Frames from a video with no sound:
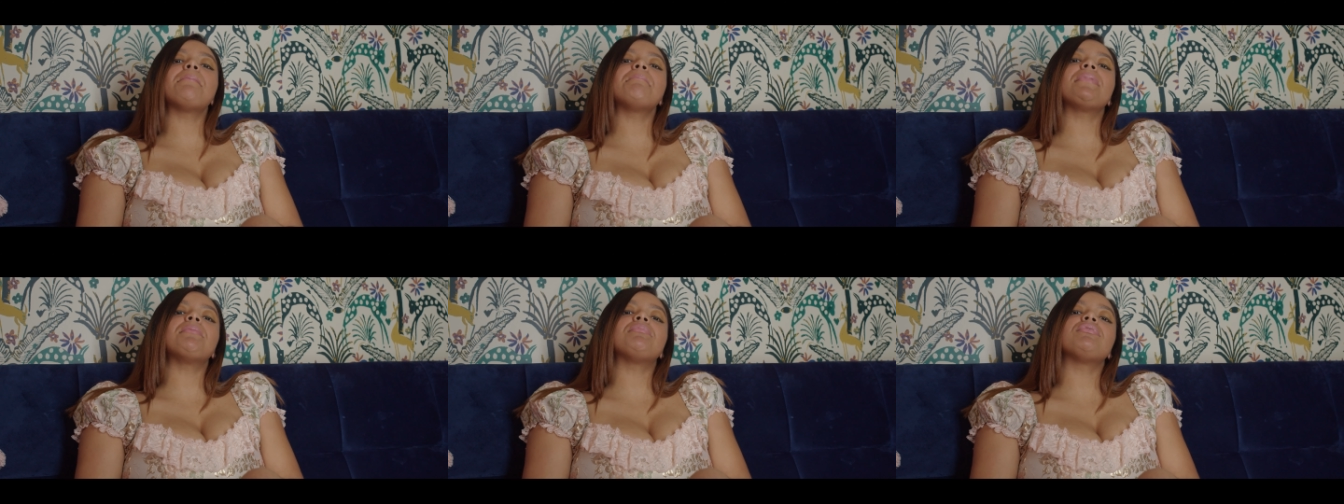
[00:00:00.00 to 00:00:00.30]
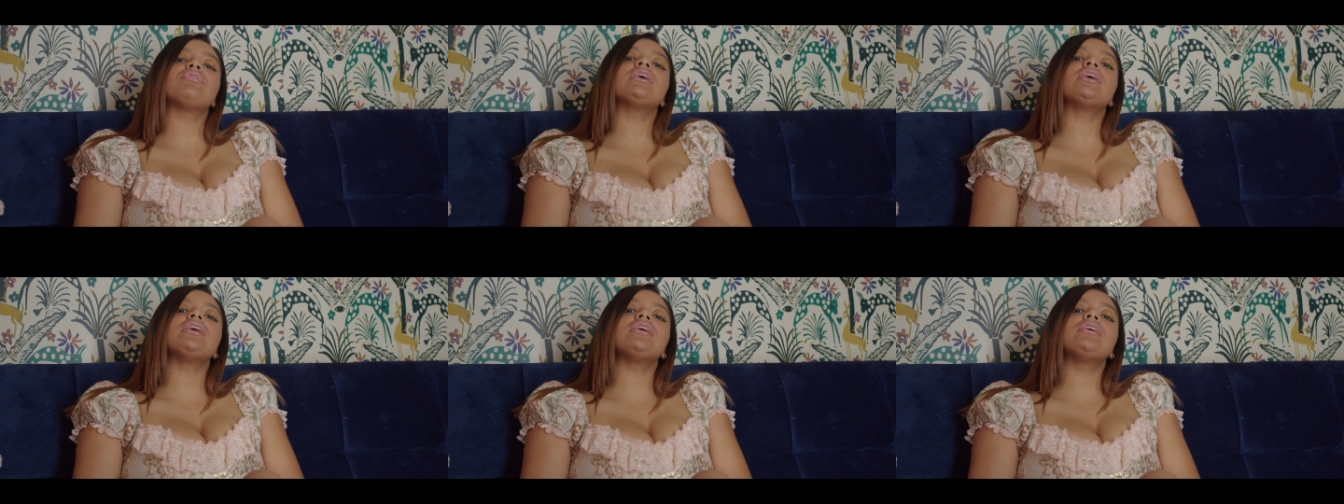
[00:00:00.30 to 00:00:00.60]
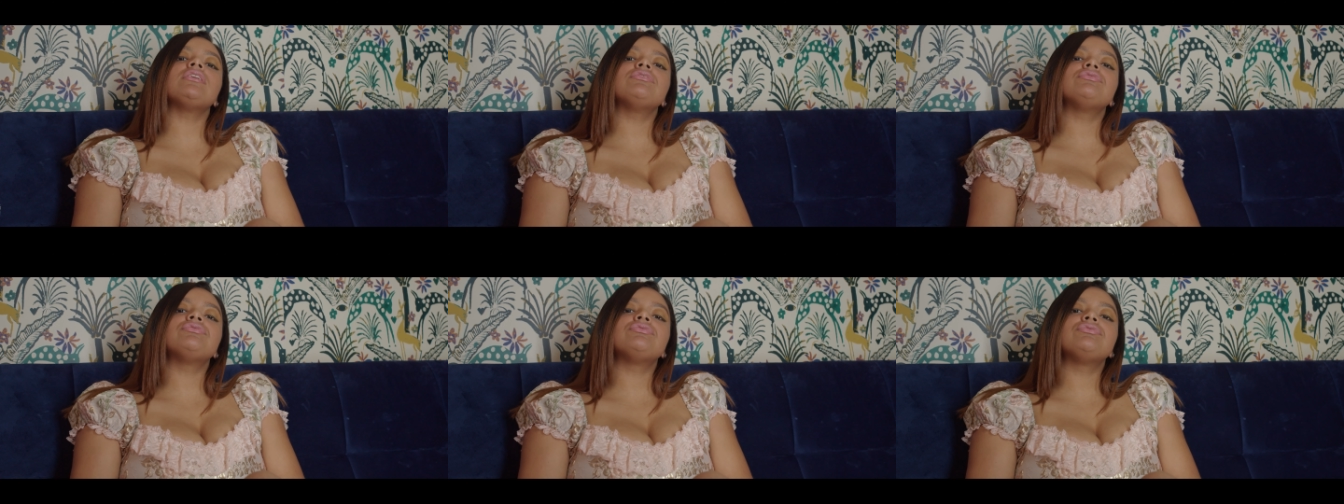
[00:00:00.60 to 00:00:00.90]
me
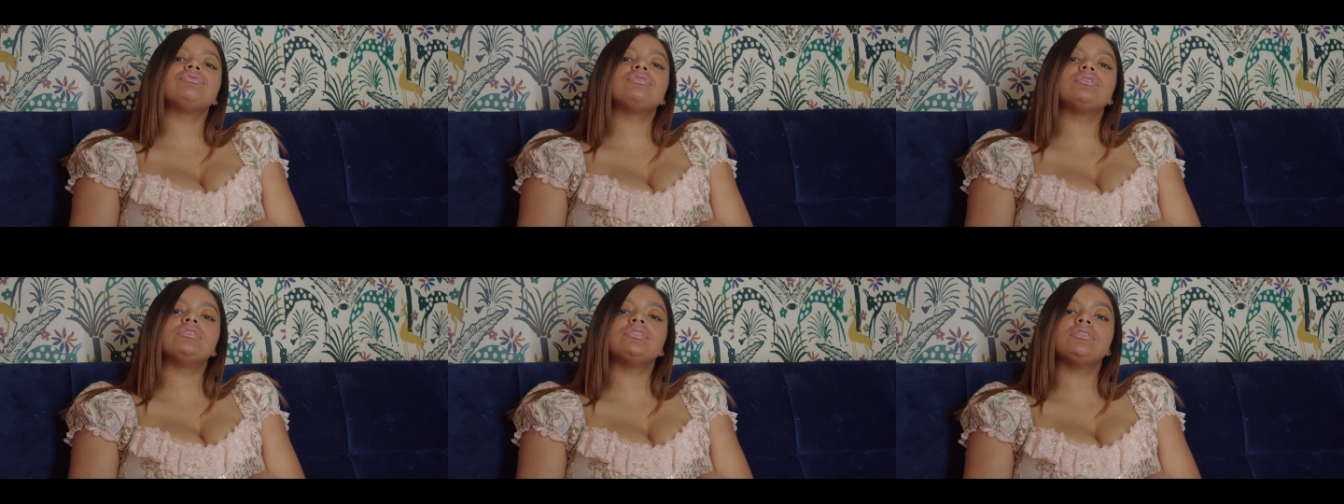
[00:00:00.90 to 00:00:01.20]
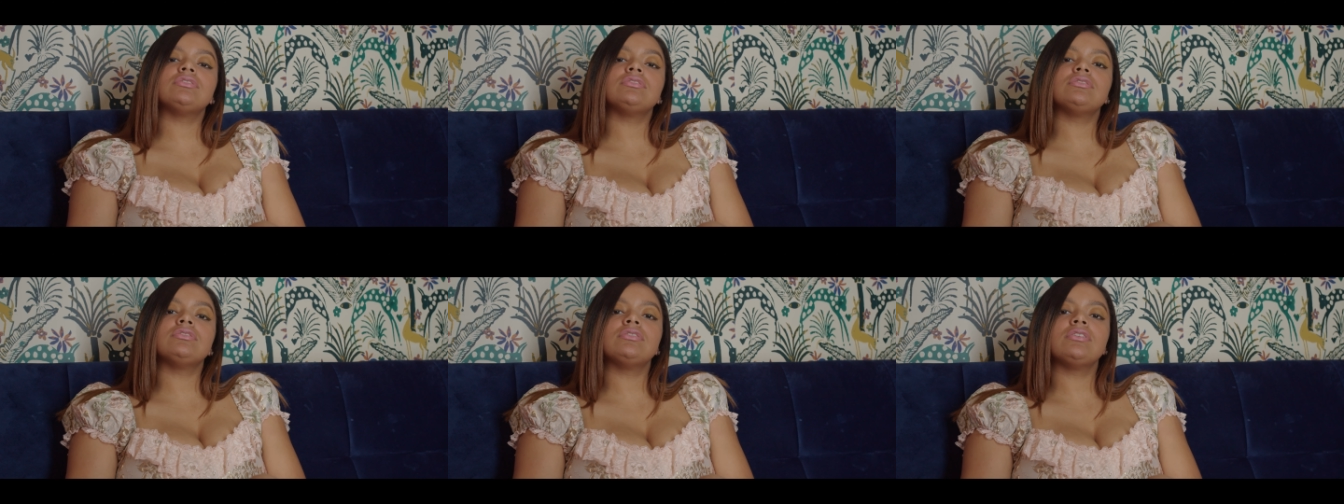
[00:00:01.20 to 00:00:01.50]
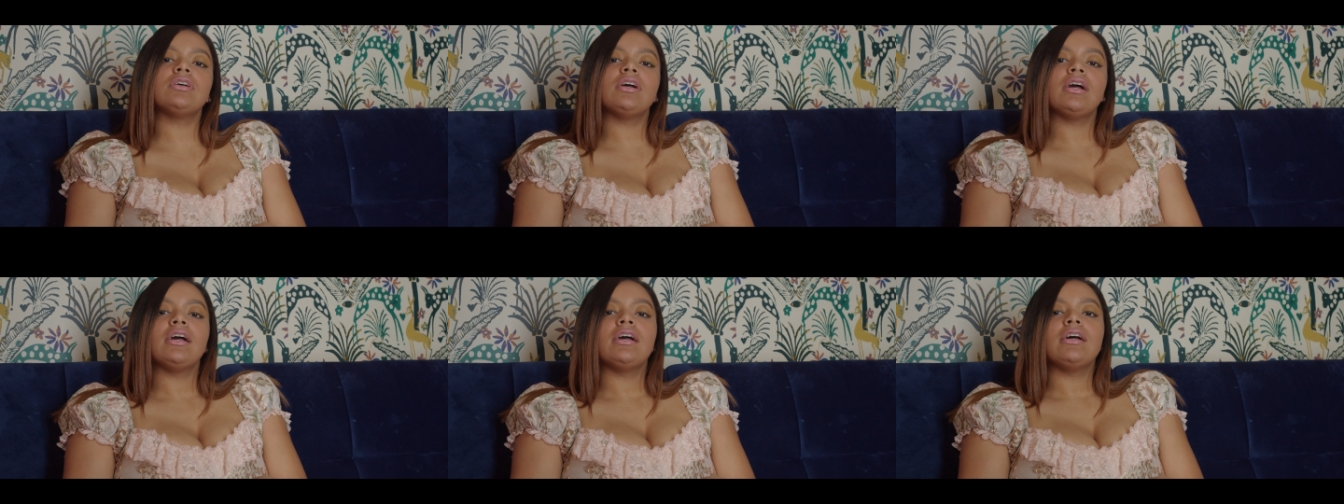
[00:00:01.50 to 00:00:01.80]
breathe.
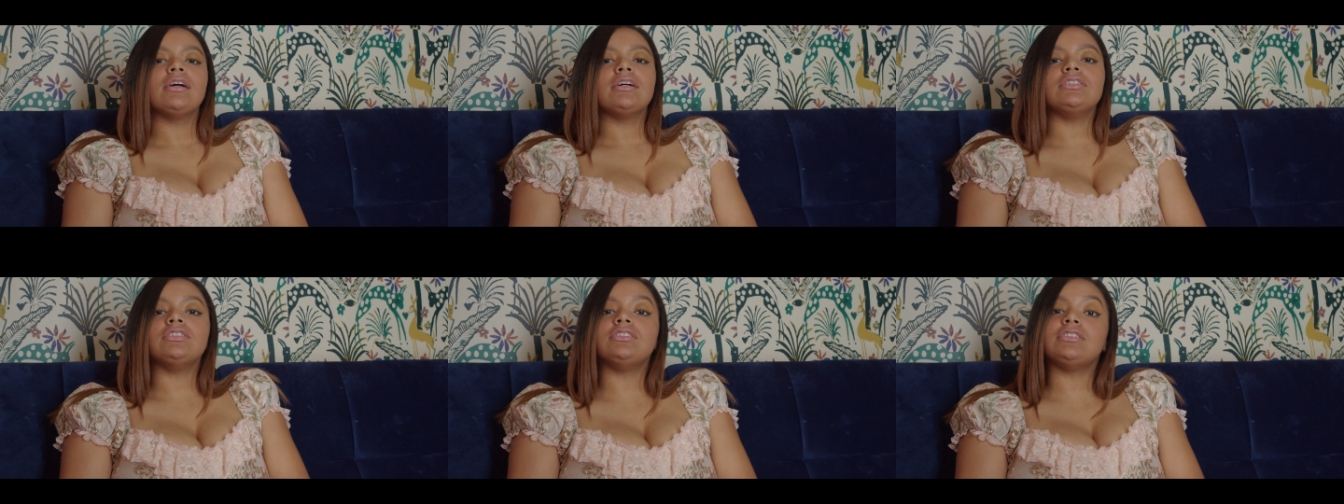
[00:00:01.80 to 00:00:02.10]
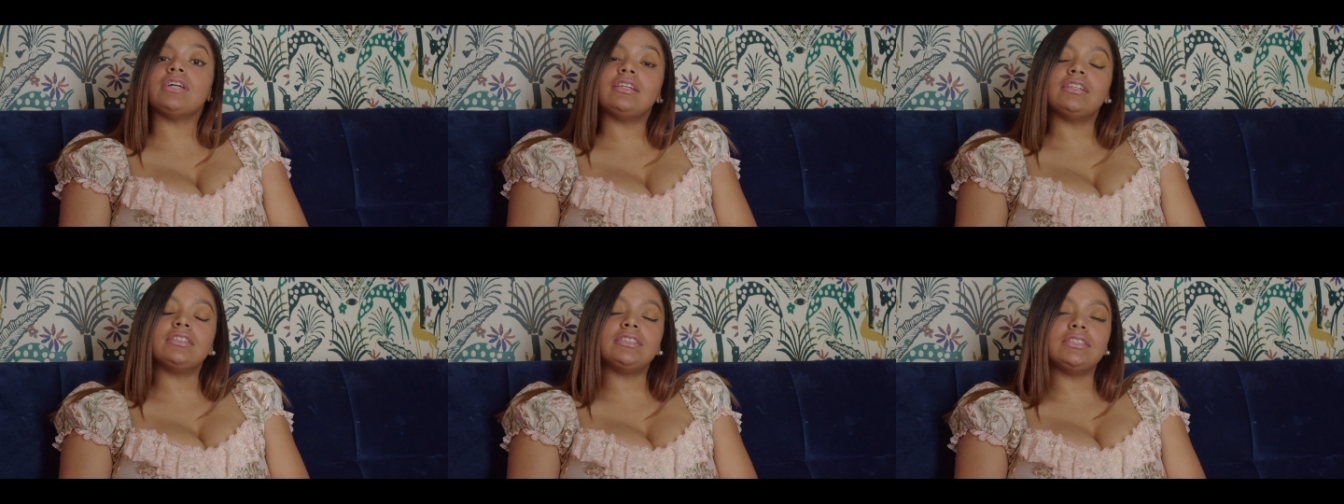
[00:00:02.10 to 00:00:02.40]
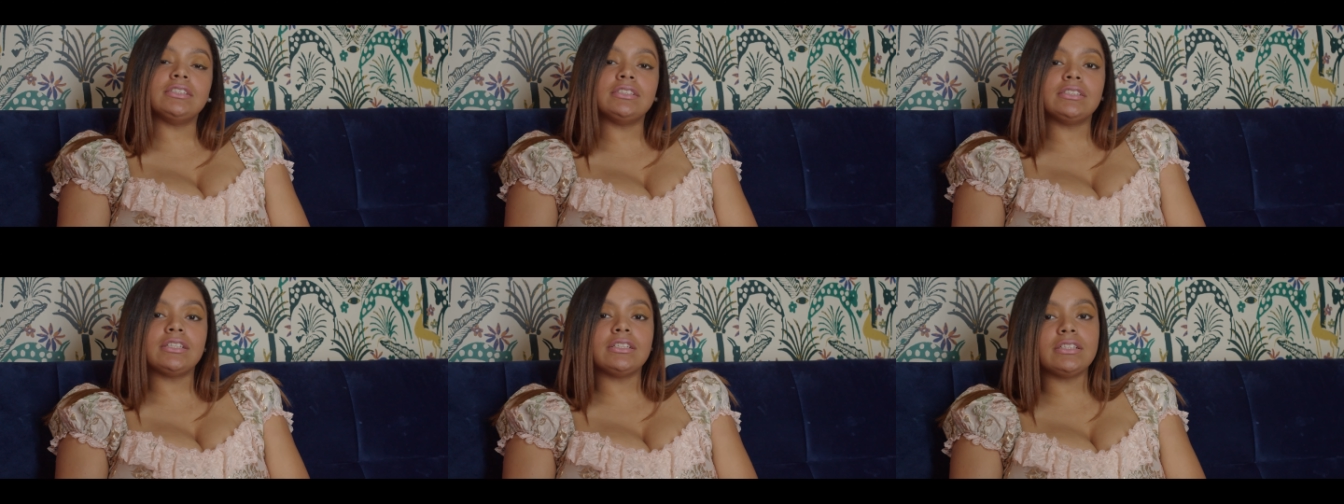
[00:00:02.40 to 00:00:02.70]

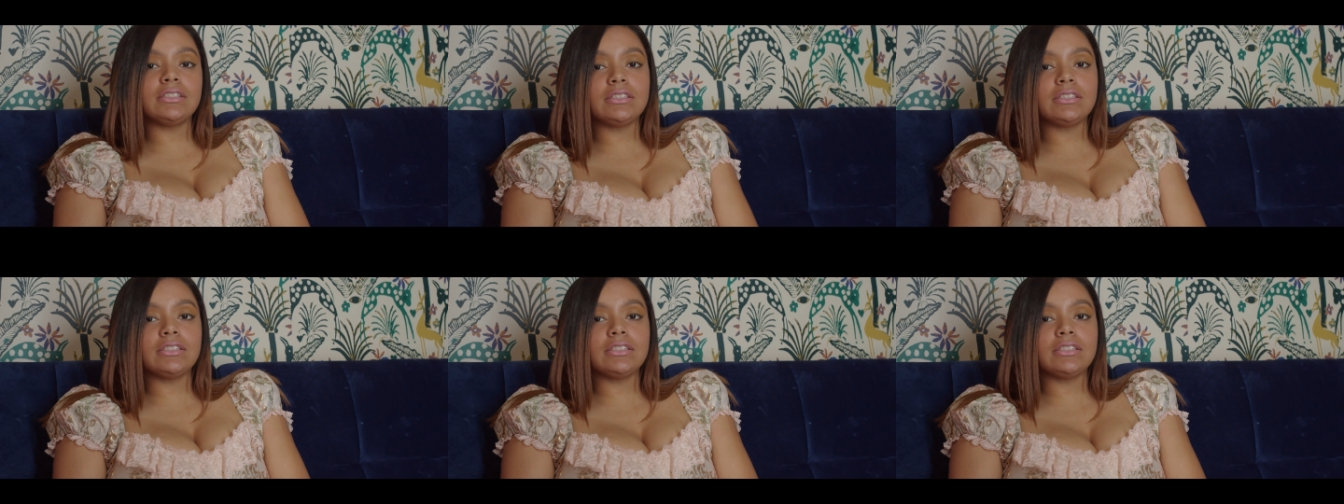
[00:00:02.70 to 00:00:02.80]
Jealousy's a